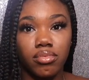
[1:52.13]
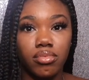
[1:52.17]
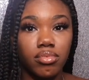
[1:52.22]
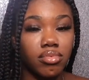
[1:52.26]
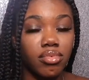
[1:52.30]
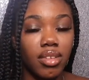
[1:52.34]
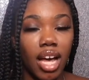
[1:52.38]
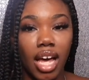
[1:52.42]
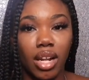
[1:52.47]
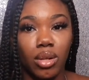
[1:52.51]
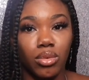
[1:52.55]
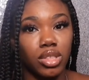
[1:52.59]

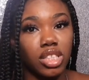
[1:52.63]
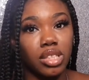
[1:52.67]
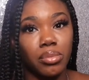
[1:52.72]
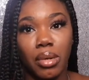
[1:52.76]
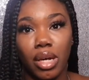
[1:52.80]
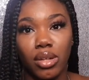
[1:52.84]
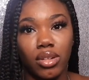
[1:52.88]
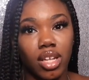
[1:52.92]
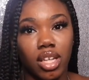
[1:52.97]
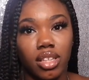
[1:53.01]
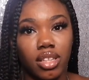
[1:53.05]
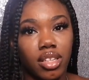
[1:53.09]
I don't
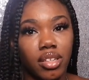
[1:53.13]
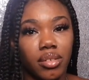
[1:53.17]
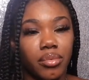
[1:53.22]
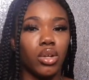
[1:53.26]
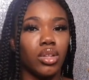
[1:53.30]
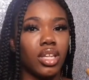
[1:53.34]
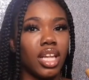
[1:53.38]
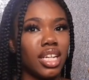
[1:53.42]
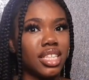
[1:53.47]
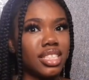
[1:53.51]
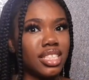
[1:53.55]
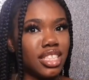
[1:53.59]
smell nothing. Don't
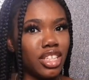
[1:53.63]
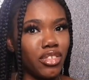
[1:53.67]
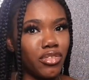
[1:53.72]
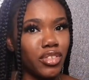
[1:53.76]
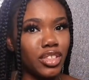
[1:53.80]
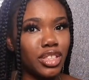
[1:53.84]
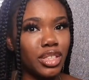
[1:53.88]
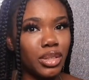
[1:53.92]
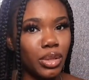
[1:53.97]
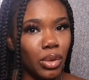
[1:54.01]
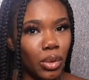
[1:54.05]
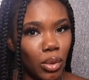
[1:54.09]
let it sit
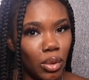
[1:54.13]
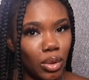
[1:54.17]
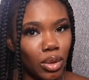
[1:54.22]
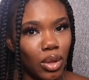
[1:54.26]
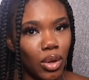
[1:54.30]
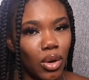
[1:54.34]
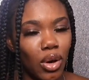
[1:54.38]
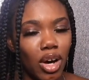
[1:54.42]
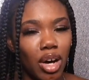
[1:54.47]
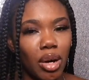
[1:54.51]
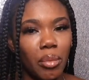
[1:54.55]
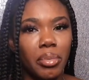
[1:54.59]
for too
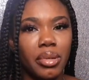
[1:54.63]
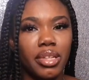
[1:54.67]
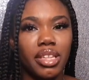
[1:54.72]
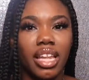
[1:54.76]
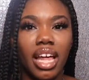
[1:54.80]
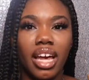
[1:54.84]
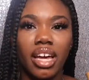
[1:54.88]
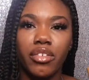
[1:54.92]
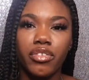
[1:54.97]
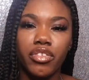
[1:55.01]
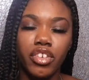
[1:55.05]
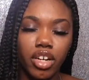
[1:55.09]
long, but
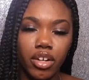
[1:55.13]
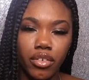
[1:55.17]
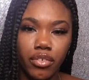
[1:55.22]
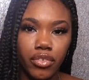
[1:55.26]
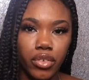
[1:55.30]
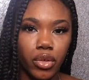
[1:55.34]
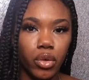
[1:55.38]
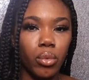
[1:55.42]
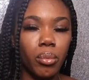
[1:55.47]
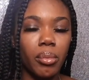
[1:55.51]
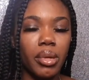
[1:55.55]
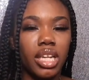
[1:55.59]
like for a
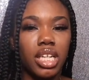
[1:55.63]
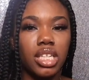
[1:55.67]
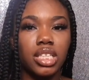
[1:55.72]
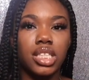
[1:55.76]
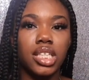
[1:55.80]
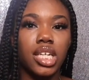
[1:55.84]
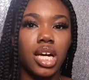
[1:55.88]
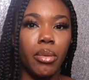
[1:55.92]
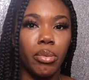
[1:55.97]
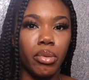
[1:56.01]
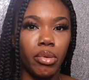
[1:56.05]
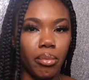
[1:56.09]
few minutes,
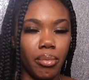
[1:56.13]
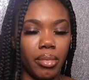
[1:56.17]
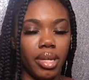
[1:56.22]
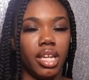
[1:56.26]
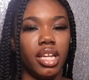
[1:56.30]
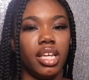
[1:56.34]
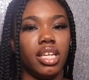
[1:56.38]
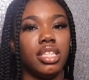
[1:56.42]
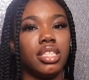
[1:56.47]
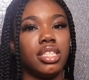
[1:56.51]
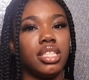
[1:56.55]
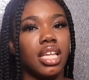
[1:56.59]
couple
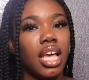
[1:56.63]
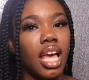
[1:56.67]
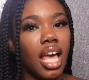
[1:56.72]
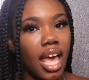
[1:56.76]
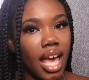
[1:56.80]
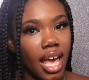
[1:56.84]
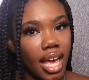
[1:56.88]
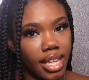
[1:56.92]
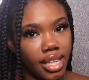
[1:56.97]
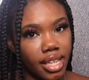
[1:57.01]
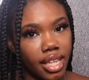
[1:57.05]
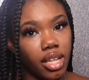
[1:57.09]
minutes,
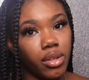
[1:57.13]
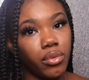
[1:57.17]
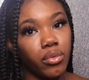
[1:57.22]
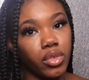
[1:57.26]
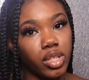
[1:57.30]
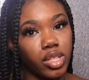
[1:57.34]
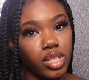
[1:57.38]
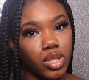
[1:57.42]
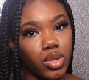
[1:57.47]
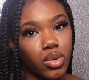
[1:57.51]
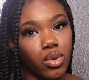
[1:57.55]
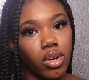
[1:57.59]
and then
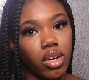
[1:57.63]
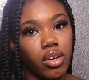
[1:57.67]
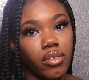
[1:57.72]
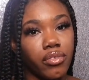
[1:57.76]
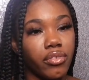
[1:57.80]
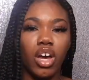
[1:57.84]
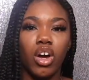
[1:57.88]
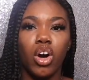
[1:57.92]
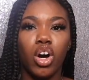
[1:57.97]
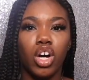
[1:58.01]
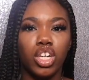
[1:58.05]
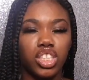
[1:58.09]
rinse off.
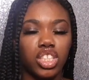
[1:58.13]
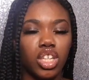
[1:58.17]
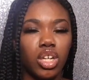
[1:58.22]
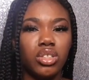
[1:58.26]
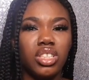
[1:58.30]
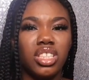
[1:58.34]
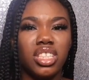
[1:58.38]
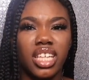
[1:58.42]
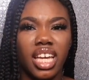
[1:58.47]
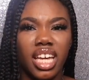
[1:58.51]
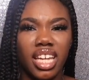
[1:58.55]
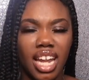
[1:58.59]
And also
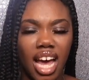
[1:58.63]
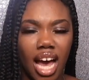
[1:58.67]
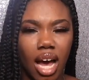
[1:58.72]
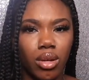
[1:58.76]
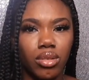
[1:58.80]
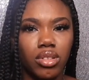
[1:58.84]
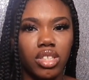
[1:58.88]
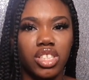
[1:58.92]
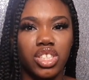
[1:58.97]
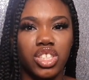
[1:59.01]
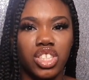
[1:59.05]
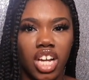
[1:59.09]
stand
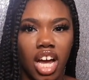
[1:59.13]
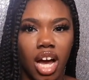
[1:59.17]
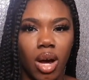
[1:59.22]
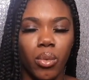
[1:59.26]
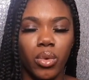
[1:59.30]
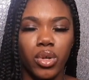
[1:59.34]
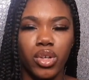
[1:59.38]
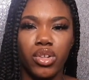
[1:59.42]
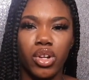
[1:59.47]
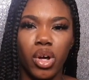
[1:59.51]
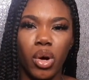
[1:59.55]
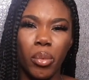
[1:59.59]
out the shower.
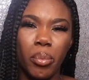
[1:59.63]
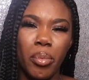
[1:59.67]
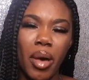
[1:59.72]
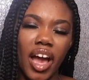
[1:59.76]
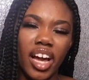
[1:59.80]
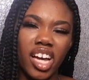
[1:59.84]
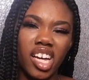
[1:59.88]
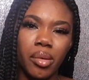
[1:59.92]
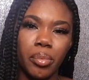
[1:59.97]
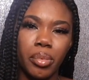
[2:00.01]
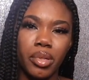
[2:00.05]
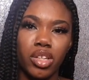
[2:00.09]
You know,
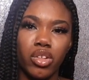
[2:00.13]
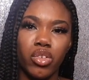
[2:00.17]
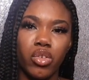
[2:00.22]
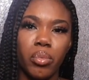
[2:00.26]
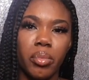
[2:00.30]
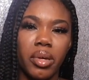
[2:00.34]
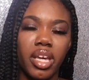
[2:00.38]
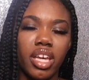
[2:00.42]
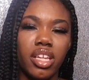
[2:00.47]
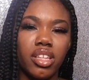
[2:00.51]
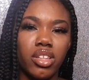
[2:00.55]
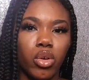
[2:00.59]
back up a little
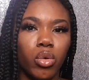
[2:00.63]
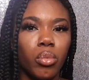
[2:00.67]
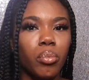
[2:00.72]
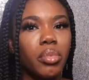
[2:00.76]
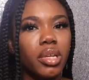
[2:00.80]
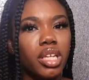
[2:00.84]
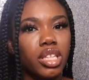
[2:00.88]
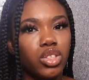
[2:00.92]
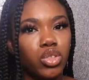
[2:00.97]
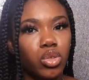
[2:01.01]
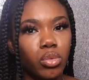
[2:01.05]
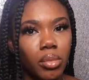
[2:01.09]
bit. Don't
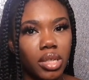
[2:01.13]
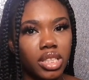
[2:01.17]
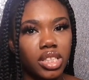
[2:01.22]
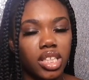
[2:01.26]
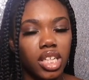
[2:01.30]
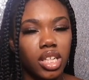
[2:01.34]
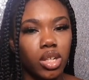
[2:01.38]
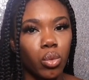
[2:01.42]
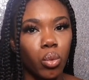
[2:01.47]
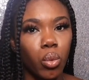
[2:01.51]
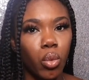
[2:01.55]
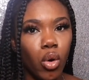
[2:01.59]
be too much
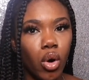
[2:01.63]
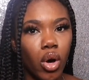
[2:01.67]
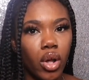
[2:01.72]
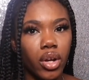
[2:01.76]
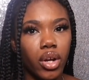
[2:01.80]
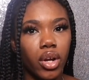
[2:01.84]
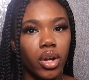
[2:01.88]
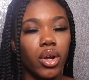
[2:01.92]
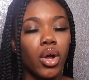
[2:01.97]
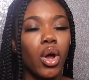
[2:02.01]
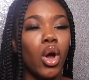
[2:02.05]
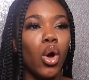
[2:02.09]
in the
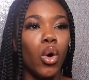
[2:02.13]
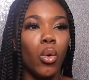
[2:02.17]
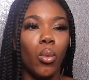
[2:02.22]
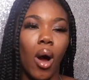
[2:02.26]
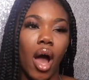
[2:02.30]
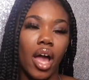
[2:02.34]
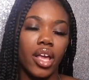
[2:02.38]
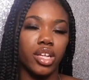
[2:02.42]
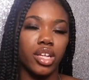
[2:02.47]
water while you're